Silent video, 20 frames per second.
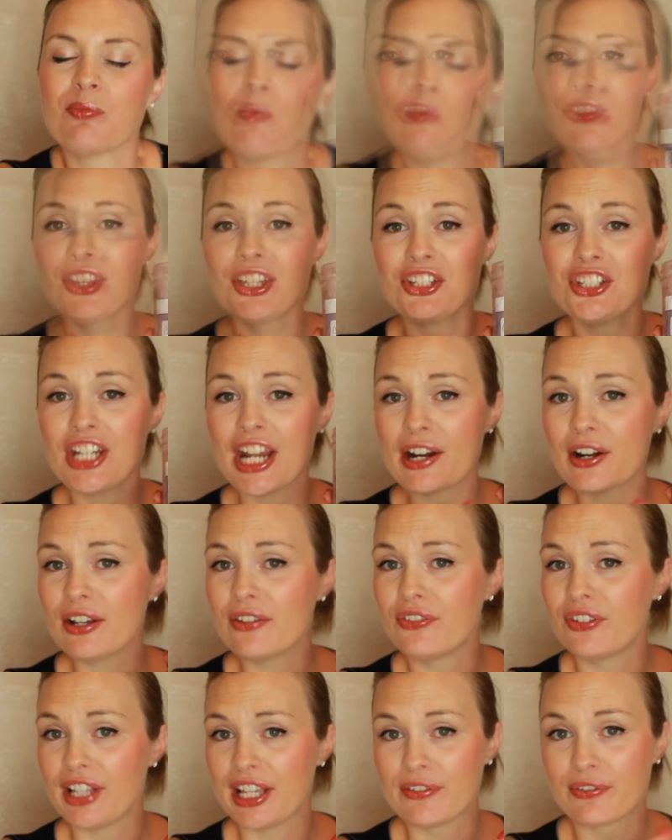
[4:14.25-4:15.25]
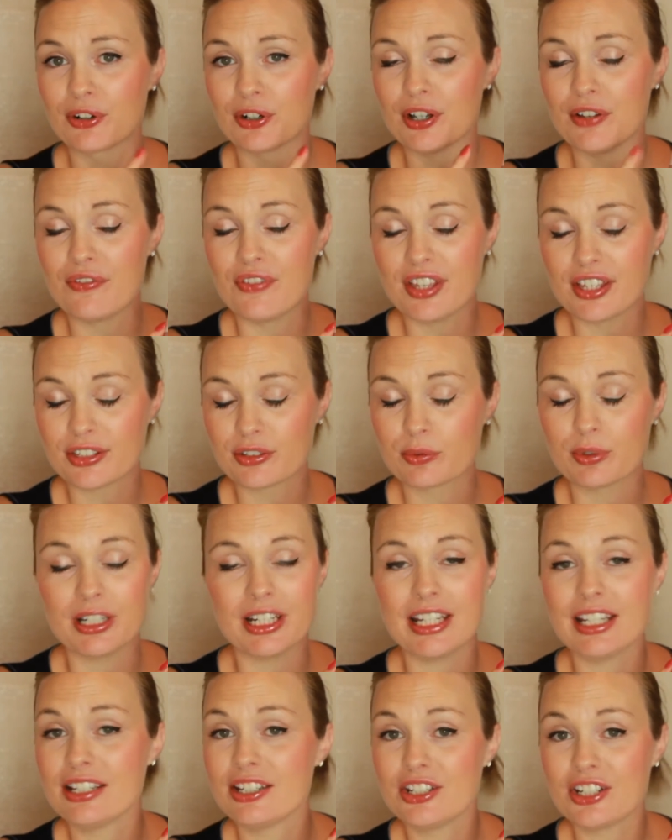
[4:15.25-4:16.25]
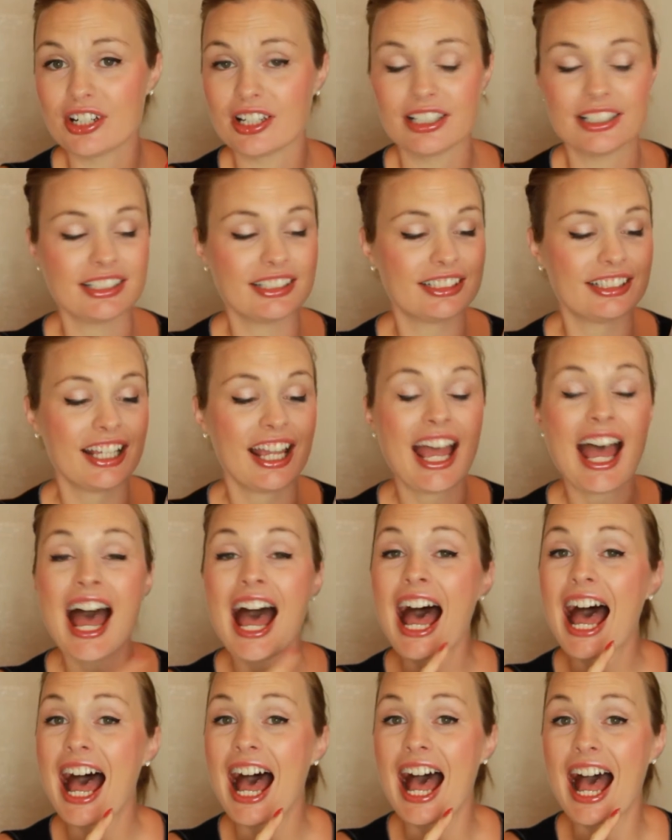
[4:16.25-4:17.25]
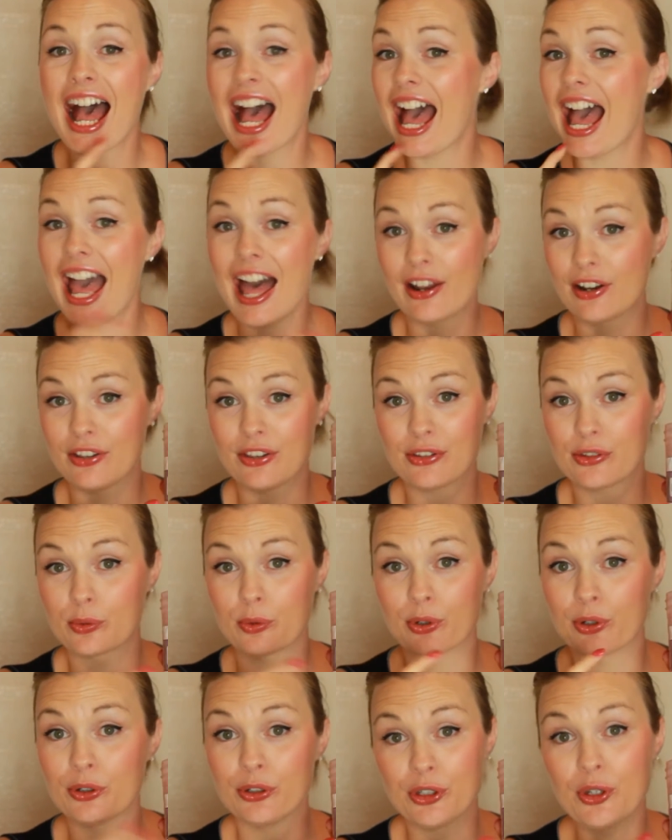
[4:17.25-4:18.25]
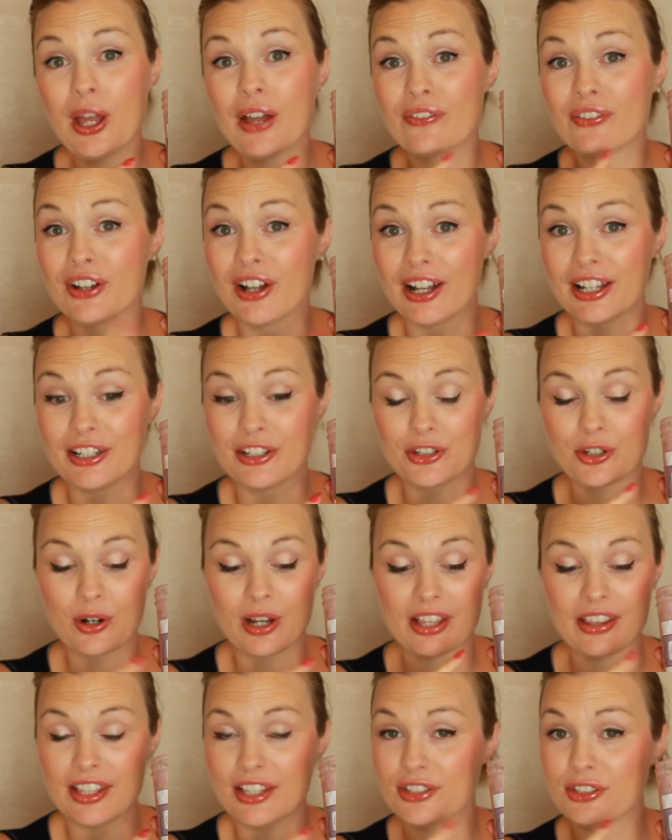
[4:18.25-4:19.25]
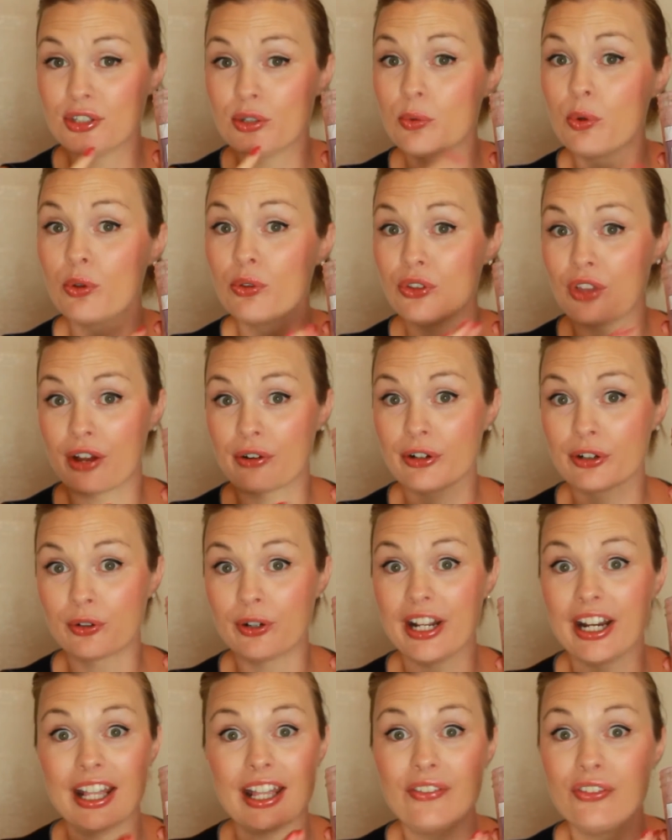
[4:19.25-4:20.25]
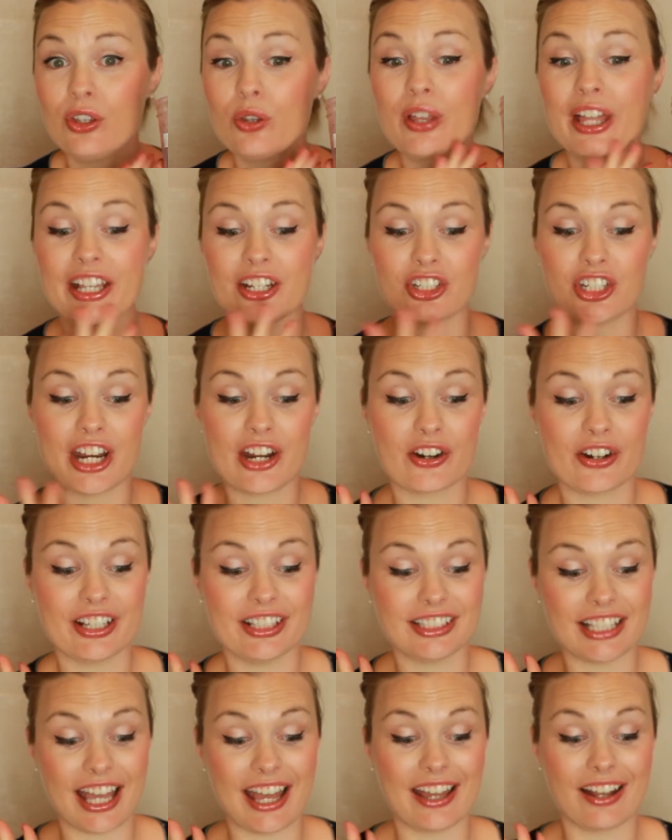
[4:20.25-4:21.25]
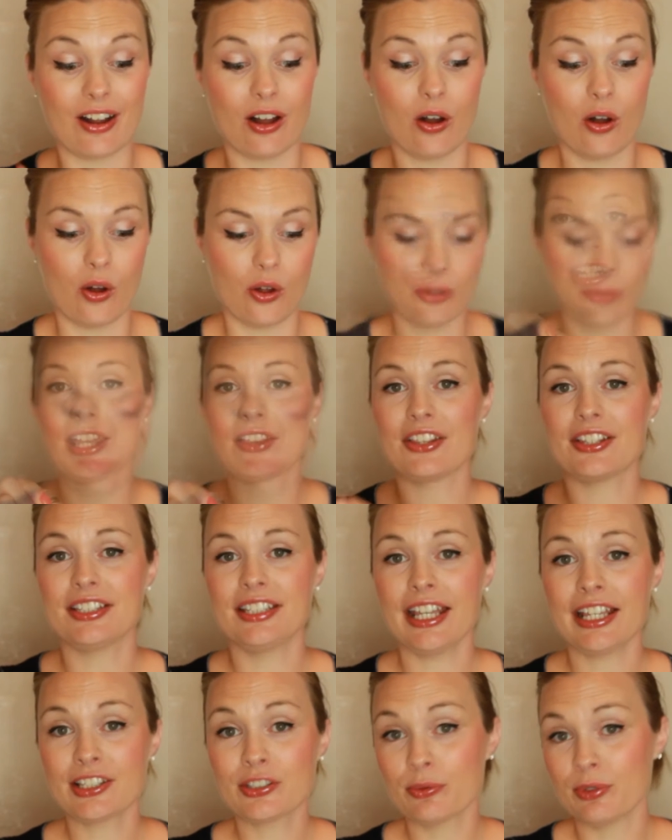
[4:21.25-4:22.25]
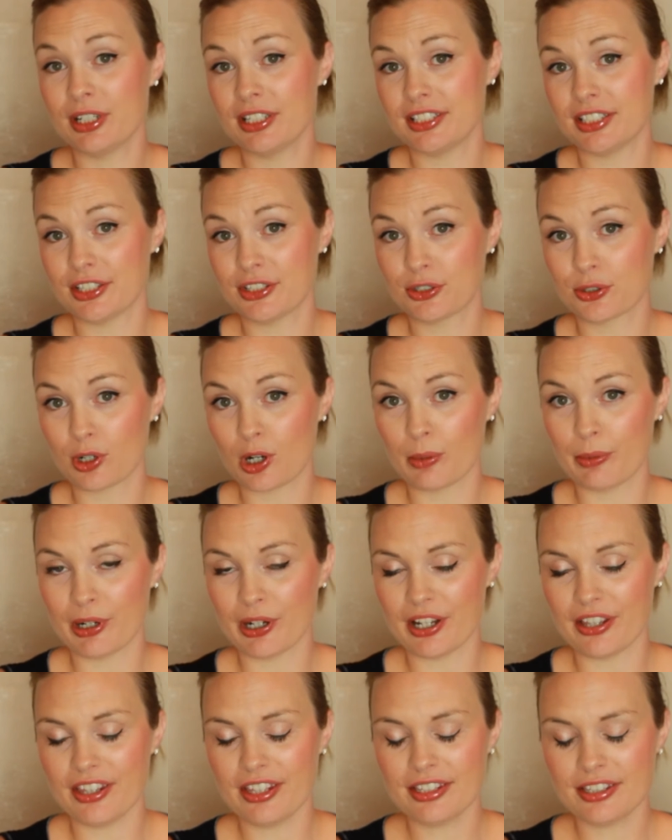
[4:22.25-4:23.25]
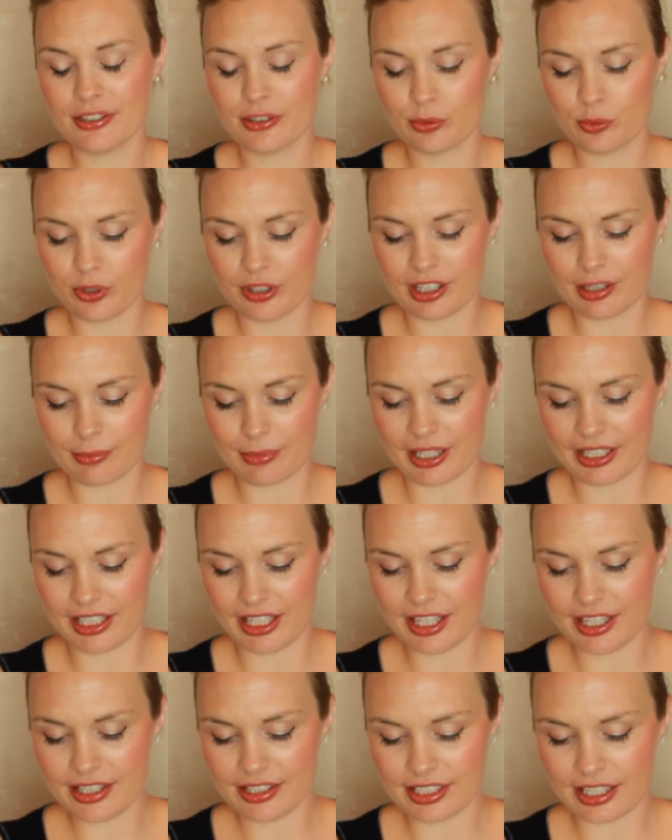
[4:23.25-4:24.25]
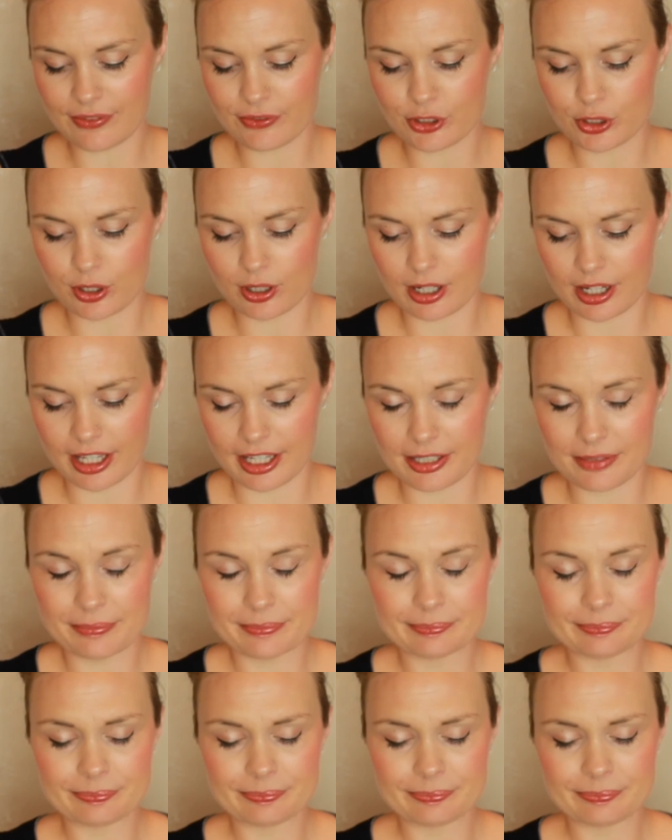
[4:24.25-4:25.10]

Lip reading: the cherry flavor of this one is just out of this world. You have got to try this. You will not regret it if you like cherries at all. Now this next one is the strawberry. This is one that my kids have tried.